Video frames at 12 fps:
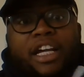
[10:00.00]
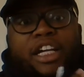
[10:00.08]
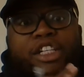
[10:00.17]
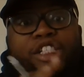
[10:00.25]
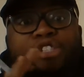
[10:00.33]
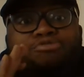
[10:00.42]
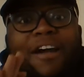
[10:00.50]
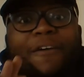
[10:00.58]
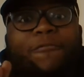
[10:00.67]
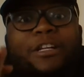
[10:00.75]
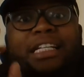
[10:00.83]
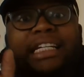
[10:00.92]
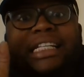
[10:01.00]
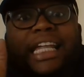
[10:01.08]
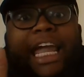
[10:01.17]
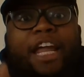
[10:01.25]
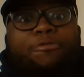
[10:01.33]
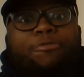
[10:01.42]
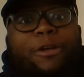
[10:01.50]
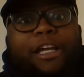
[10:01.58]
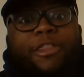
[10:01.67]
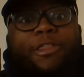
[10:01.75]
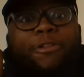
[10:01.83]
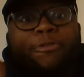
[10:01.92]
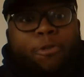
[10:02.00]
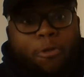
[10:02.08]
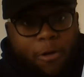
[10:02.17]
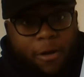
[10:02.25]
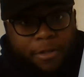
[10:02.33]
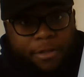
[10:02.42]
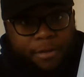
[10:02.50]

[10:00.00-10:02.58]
she references Henry the Fourth.